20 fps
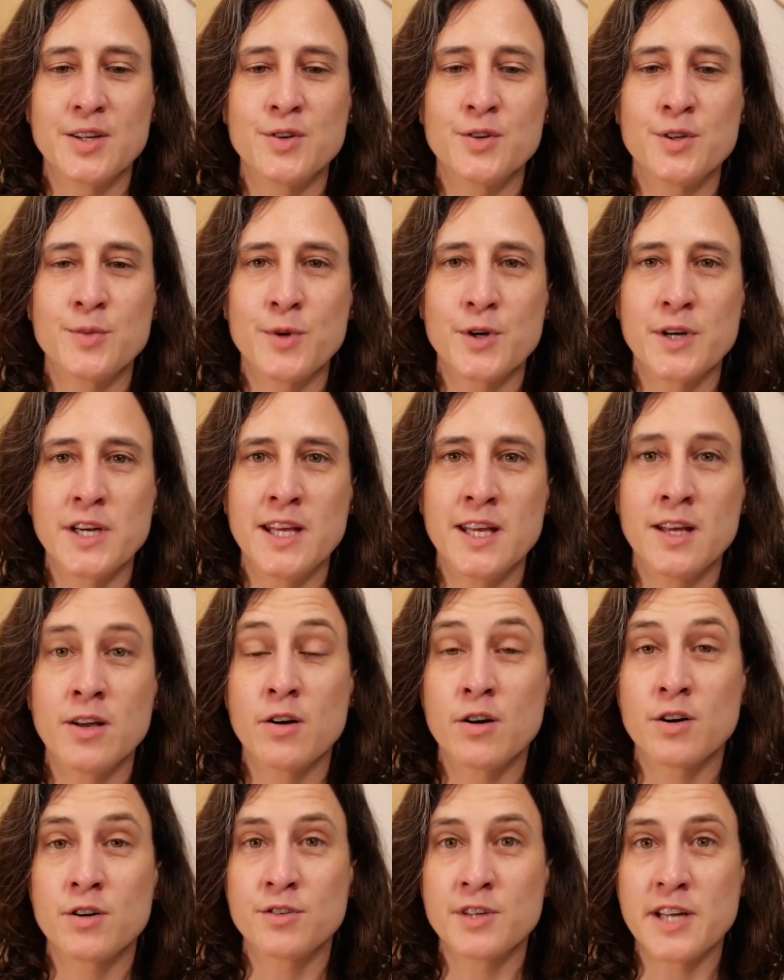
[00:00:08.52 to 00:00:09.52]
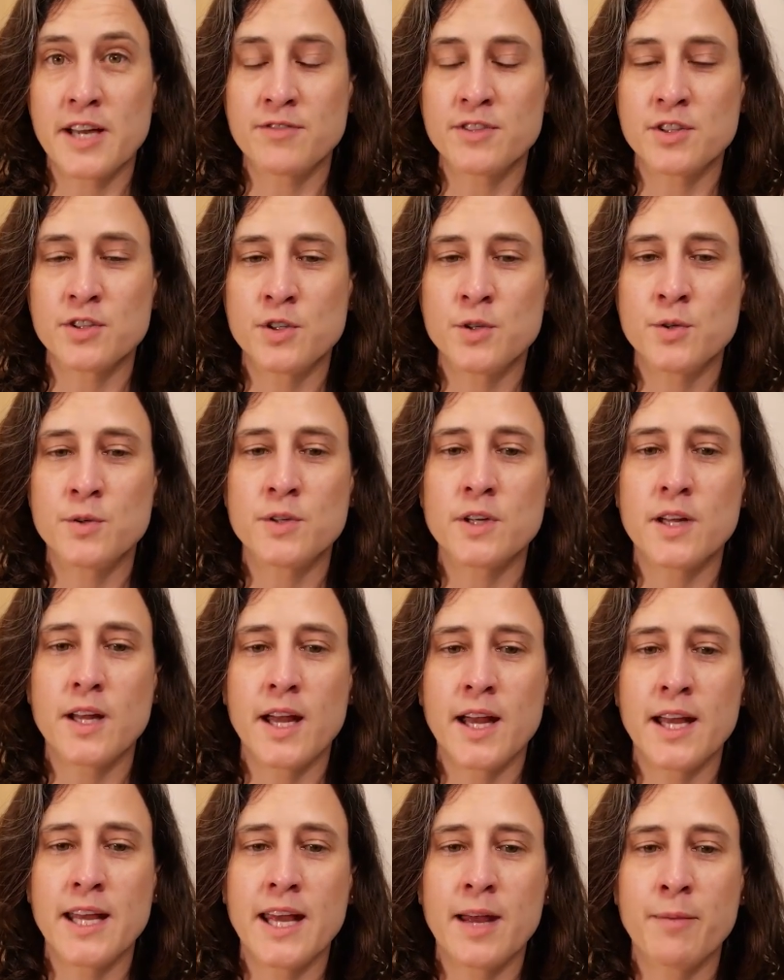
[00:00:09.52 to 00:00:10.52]
Good morning or good afternoon.
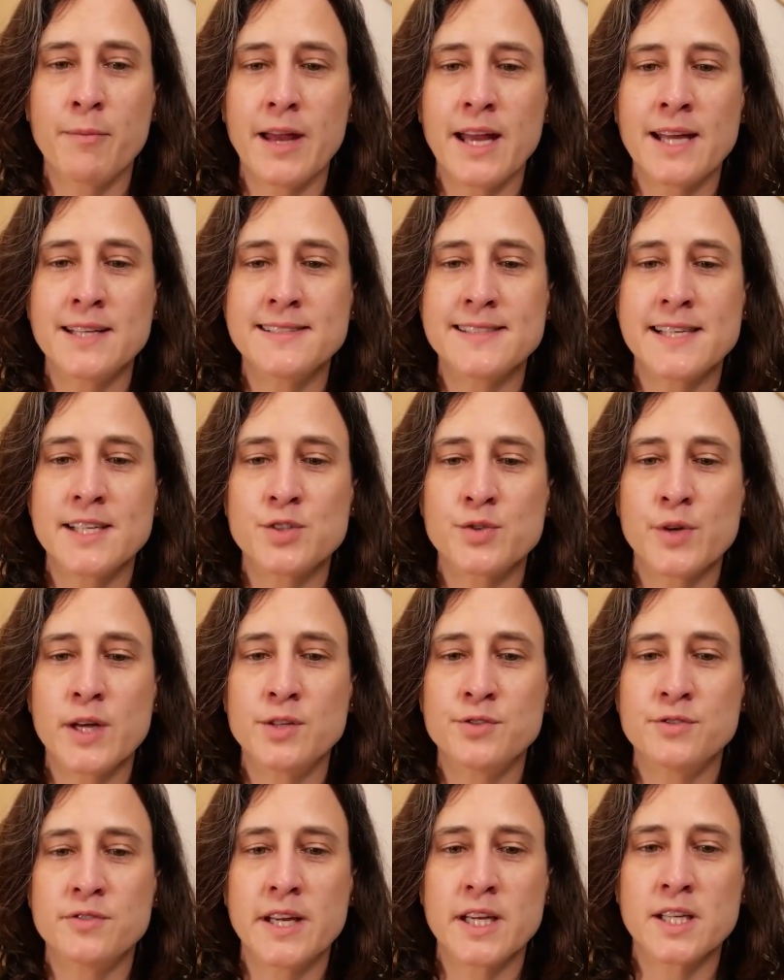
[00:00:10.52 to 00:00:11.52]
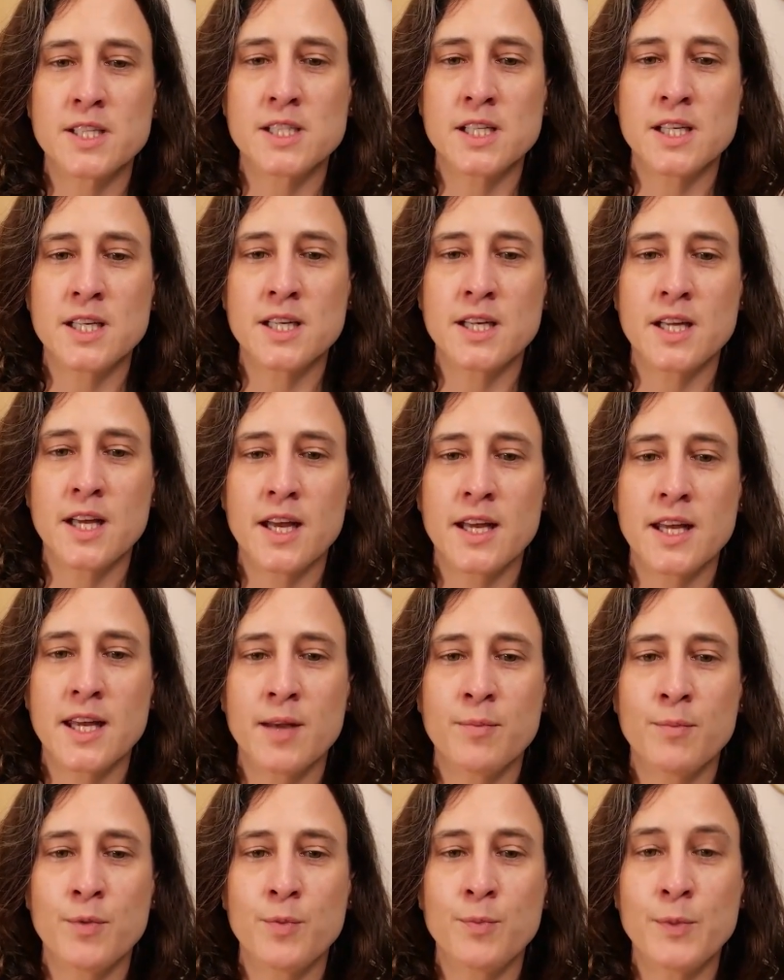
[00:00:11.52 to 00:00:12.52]
I am Alice-Hadchouel-Duvergé. I
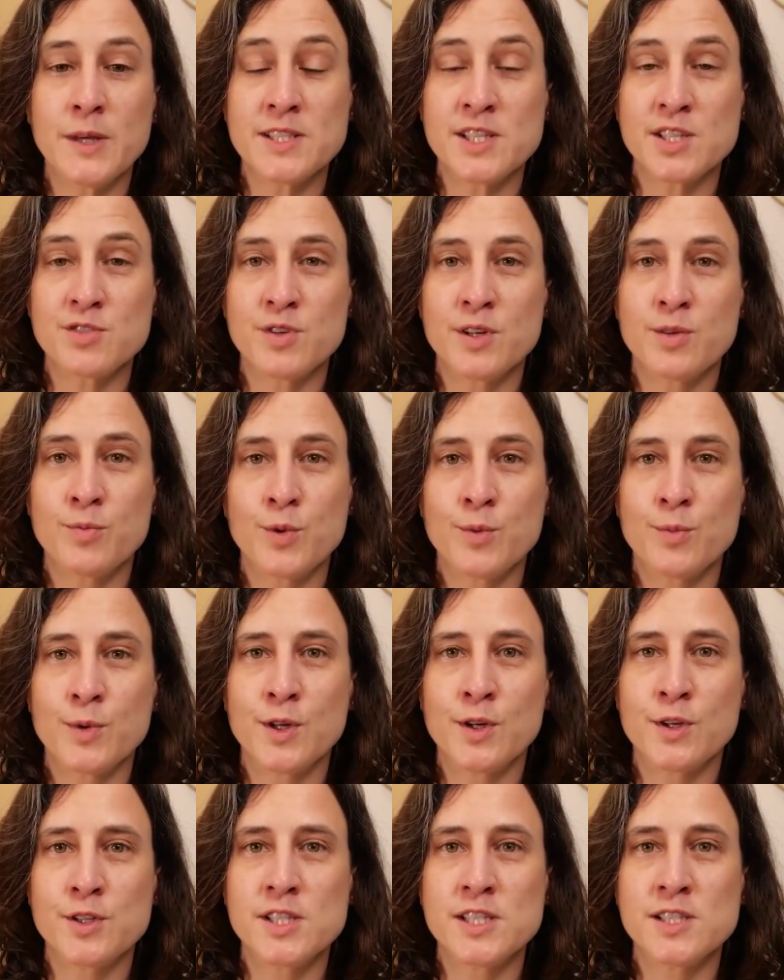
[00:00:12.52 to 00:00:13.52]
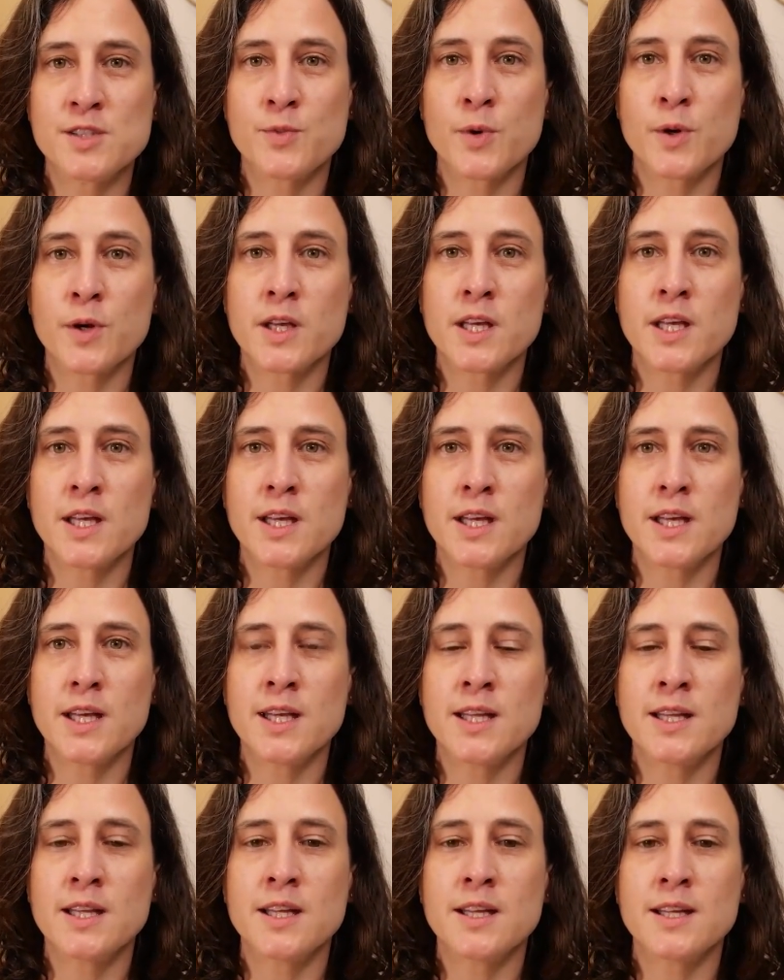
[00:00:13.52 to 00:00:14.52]
am a pediatric pulmonologist working
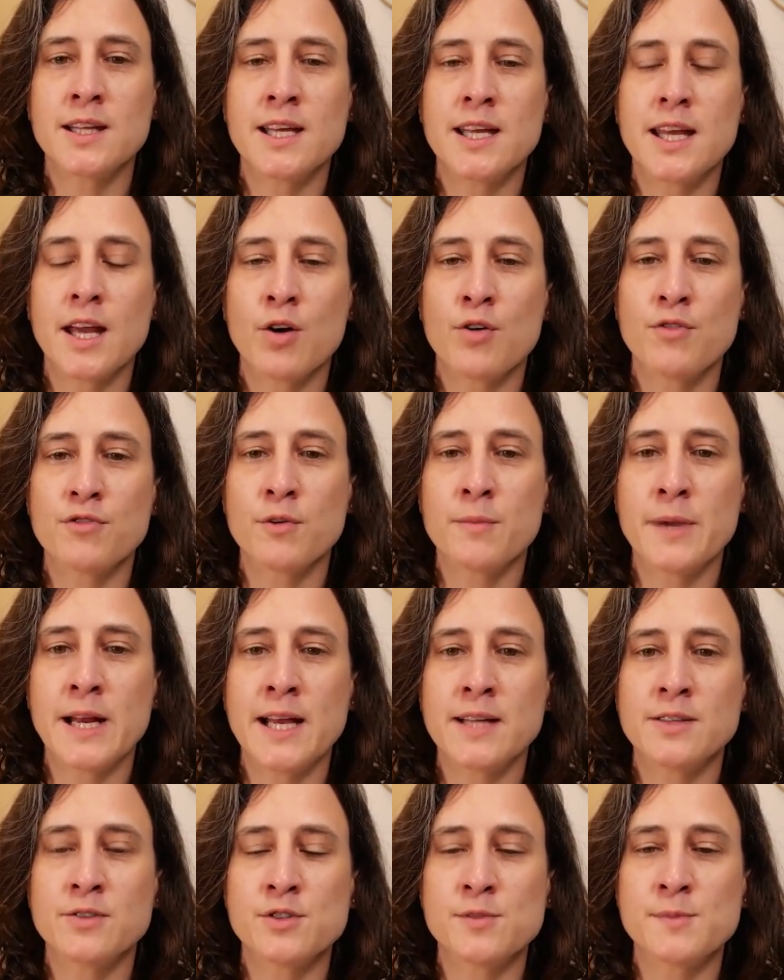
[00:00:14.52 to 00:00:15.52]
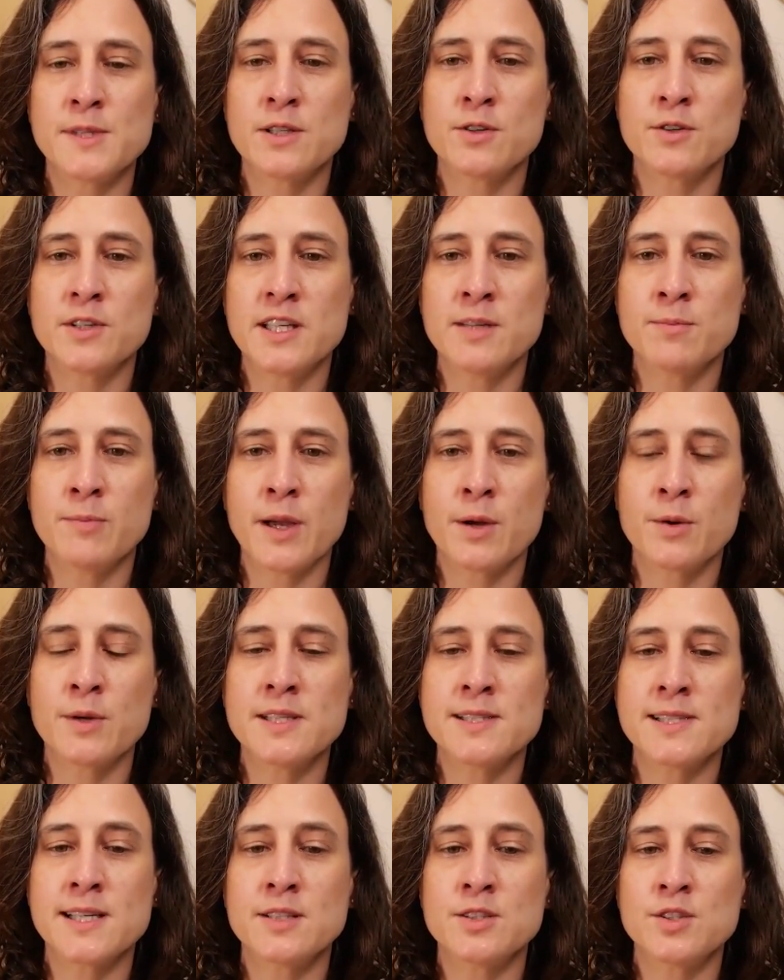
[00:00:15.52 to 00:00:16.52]
in Necker-Enfants-Malades Hospital in
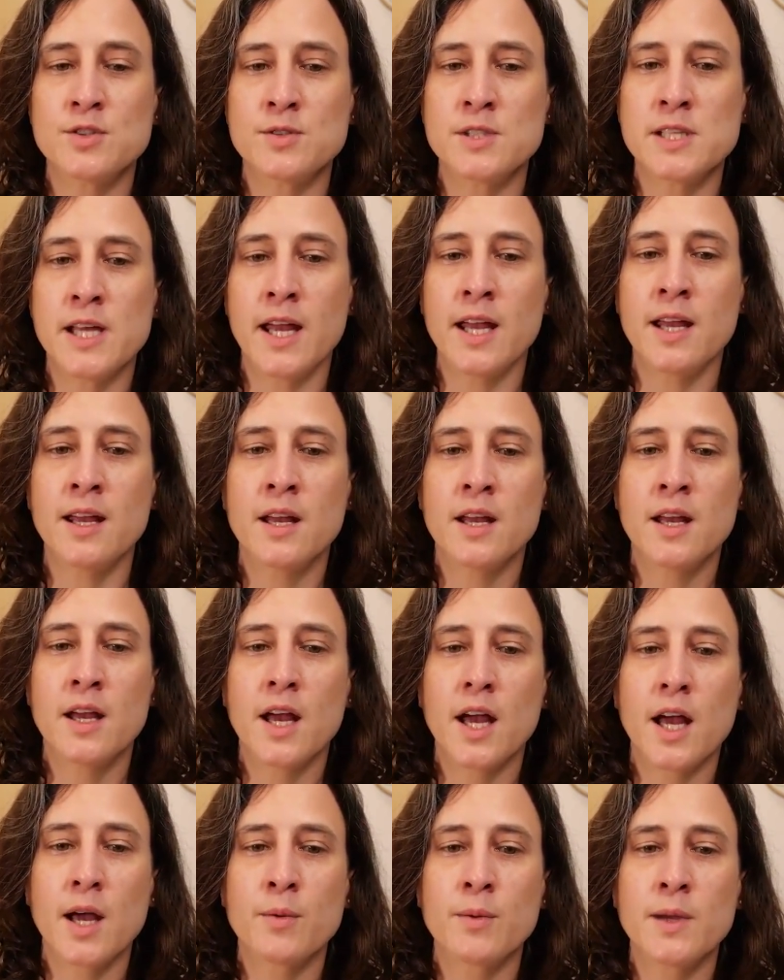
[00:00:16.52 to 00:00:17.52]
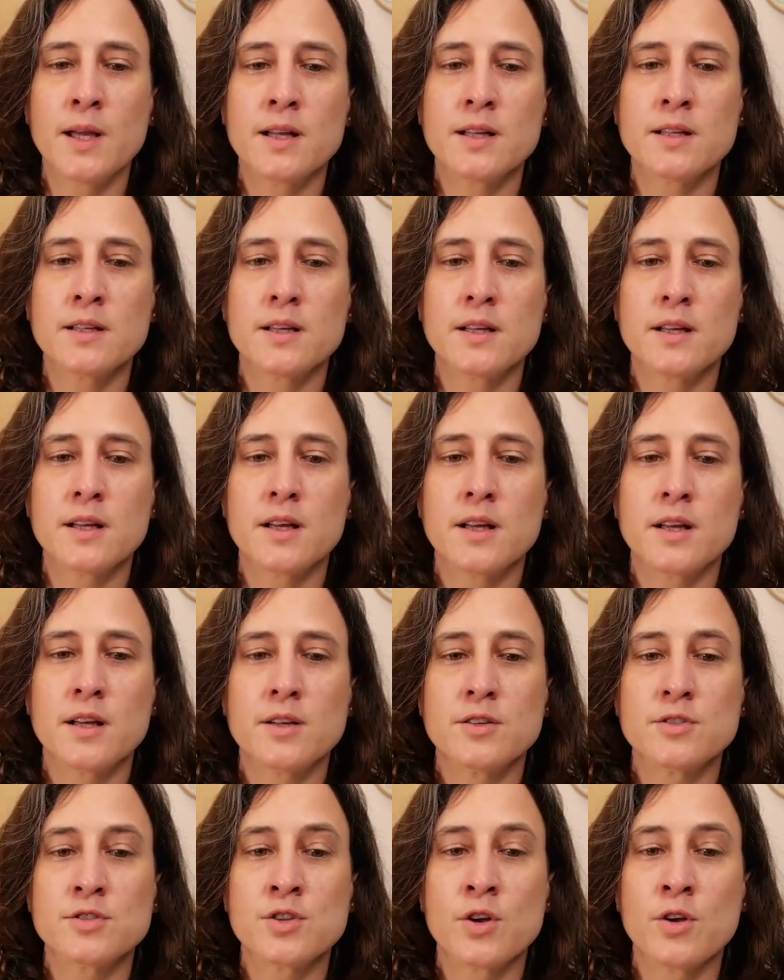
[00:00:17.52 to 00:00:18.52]
Paris, and today I will
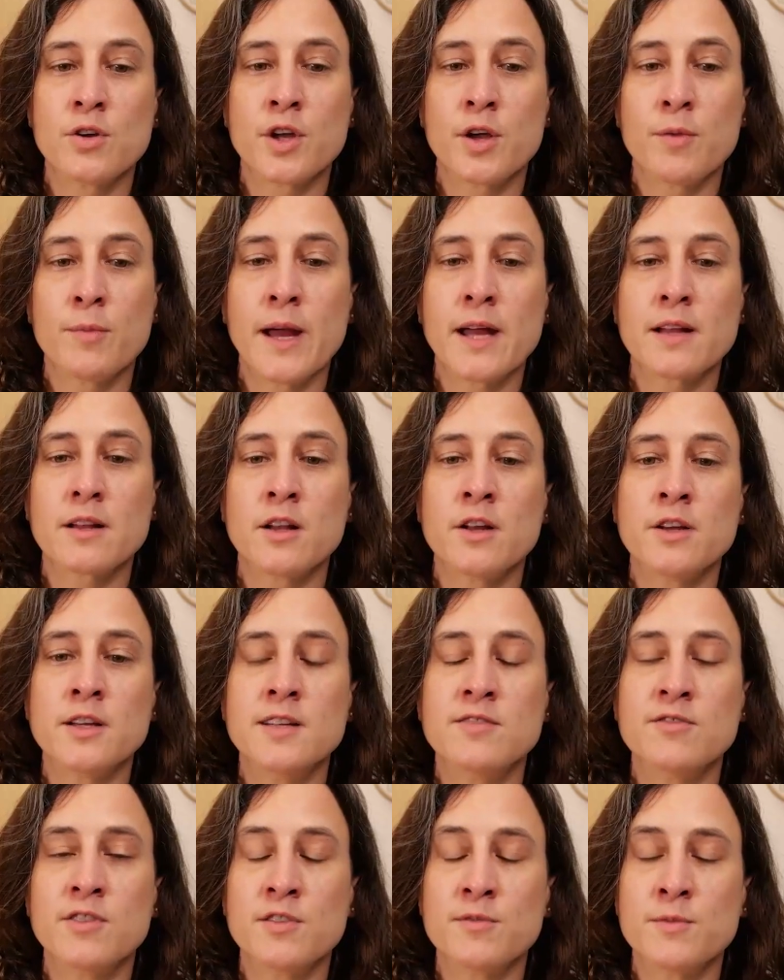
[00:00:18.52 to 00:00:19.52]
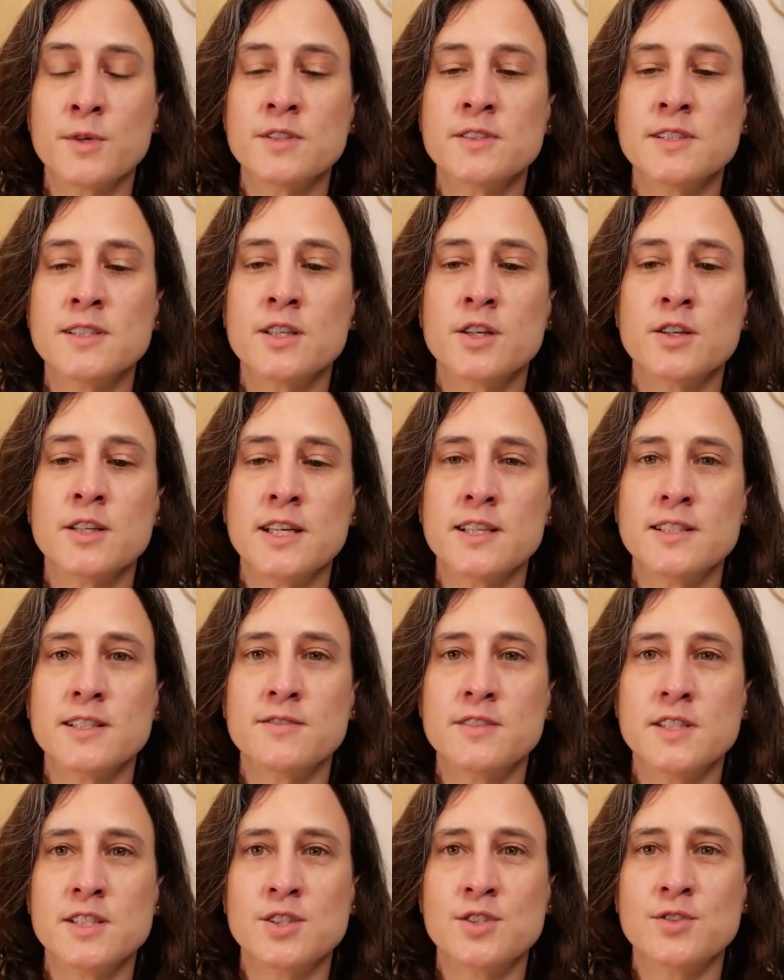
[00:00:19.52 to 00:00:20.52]
talk about lung involvement in
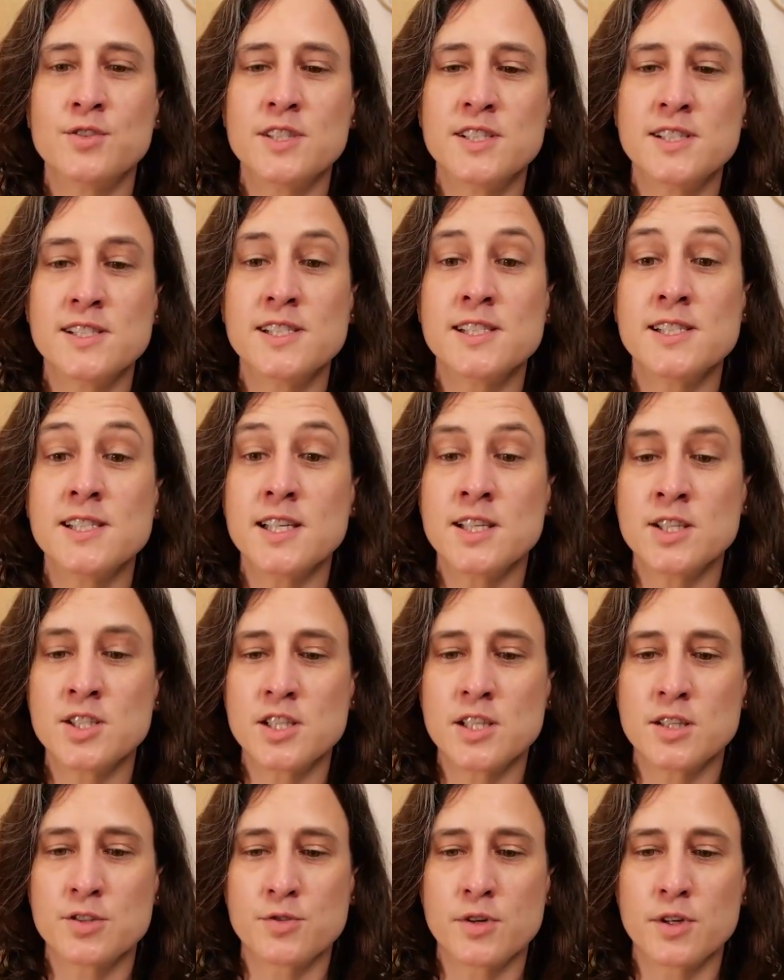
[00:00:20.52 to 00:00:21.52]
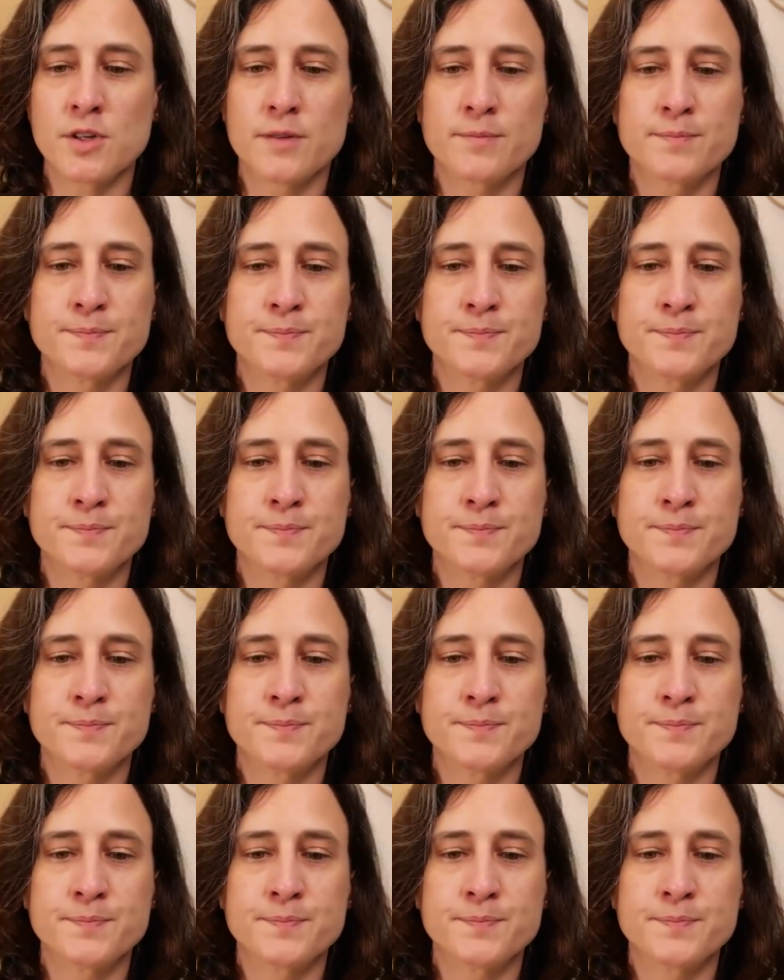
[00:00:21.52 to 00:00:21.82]
connective tissue disease in children.